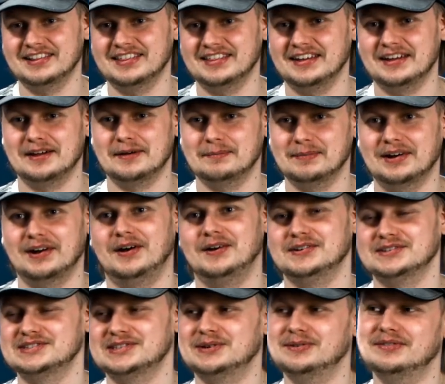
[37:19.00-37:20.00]
thing, but
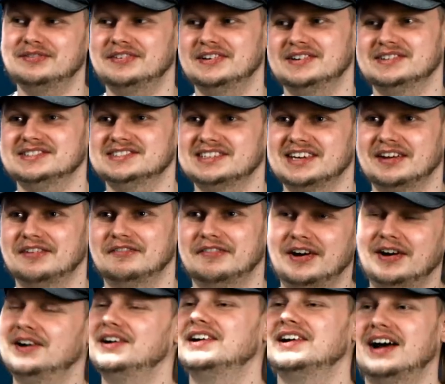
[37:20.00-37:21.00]
also feels like
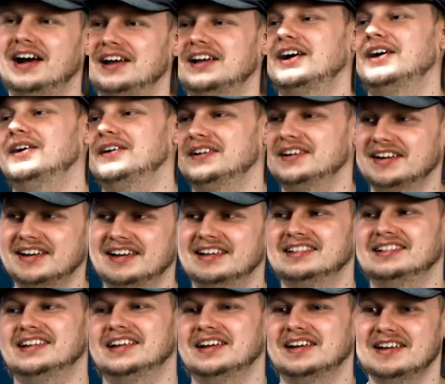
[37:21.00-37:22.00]
very iconic
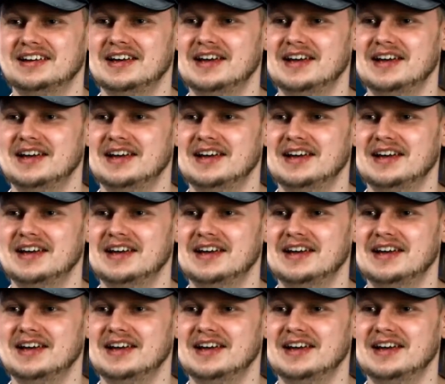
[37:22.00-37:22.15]
and like,